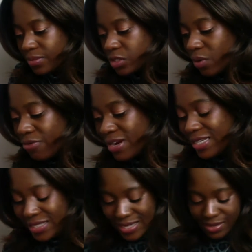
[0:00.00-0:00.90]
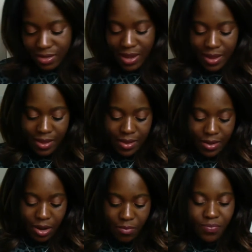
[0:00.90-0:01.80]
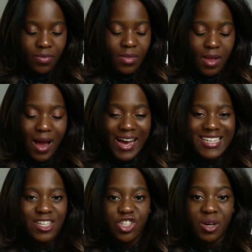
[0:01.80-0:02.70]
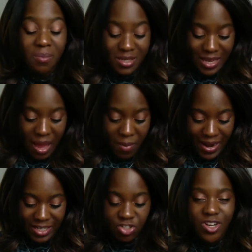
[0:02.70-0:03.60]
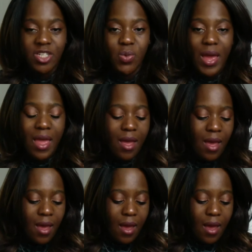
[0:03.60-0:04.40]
so I really didn't, I didn't jump to get a palette straight away.